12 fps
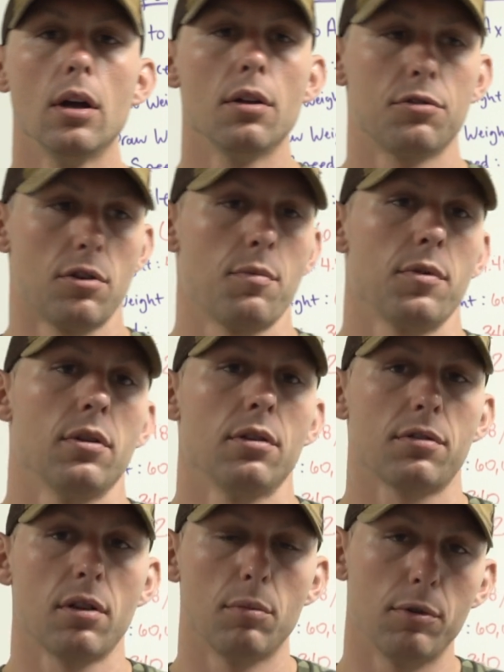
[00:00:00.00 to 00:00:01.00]
something
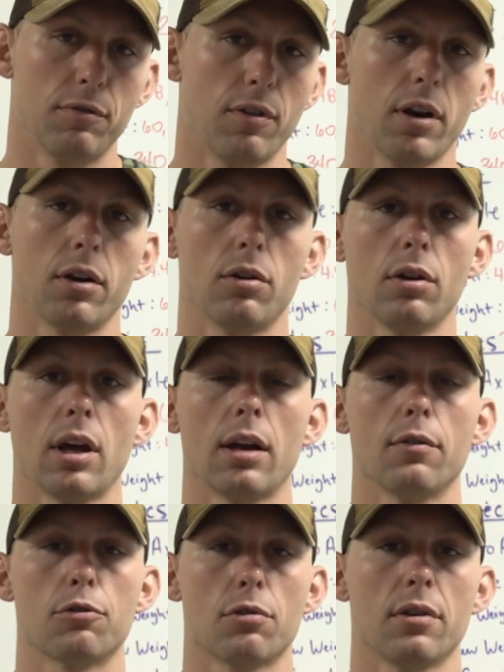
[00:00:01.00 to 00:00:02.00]
that's gonna be very good out
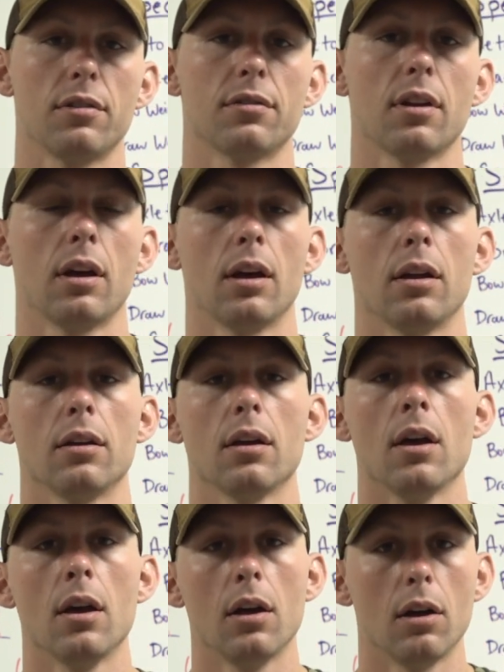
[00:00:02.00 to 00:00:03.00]
of a tree stand,
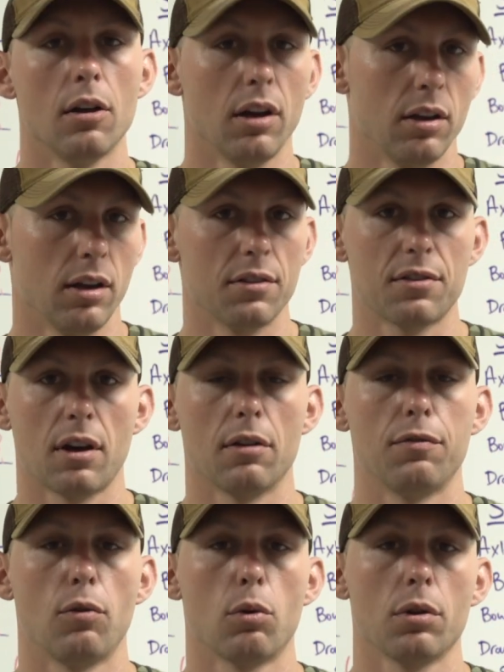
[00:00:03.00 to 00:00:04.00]
inside
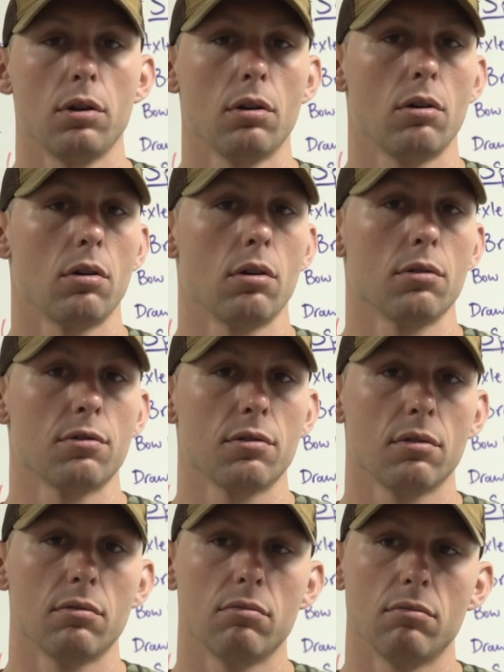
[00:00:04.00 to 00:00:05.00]
of 40 yards,
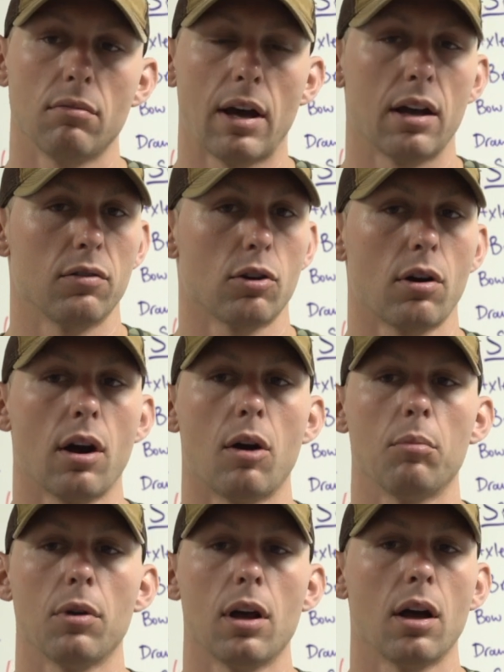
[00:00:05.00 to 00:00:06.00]
out of a
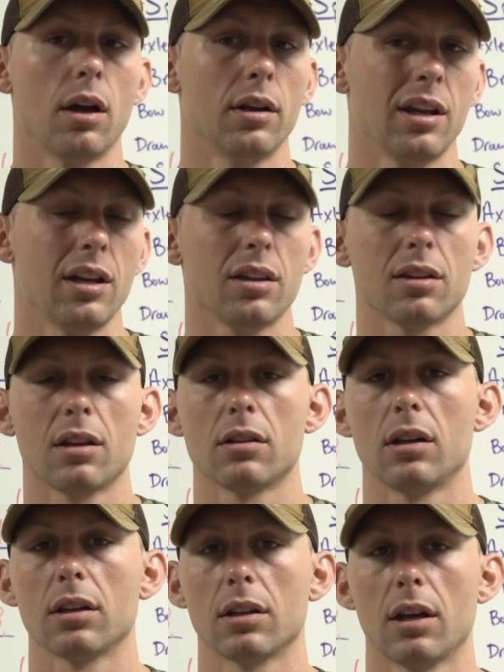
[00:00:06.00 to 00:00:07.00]
ground blind, anything
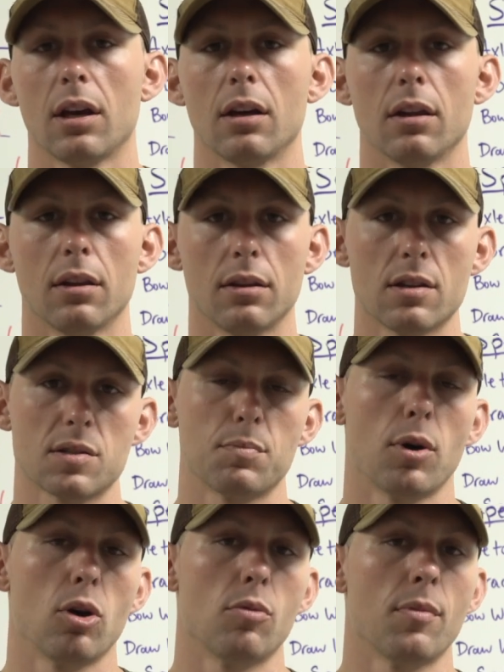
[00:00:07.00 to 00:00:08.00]
like that, this
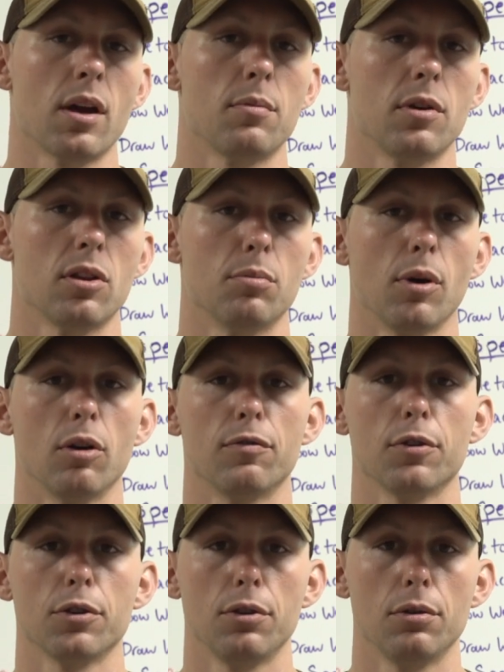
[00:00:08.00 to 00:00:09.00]
bow may be the bow
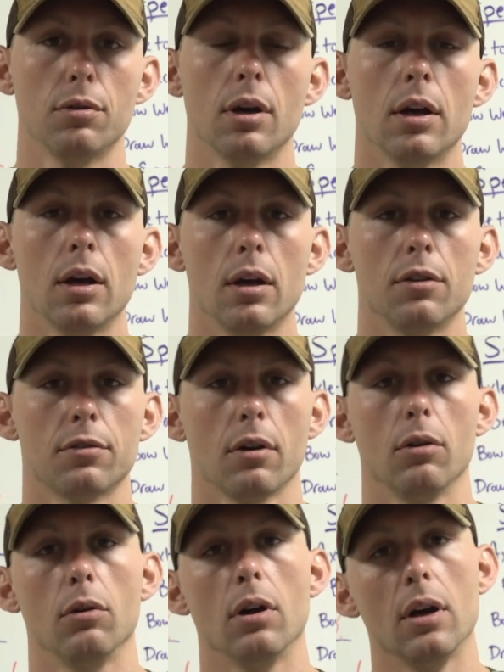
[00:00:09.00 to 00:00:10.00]
for you.
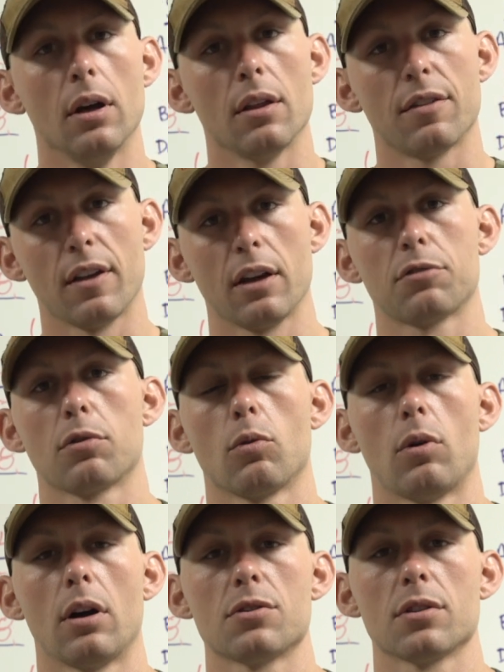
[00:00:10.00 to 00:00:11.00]
So thanks for
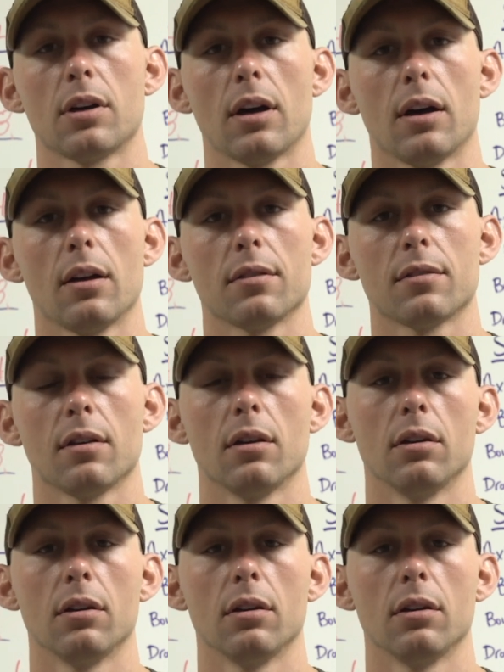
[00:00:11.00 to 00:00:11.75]
watching, guys.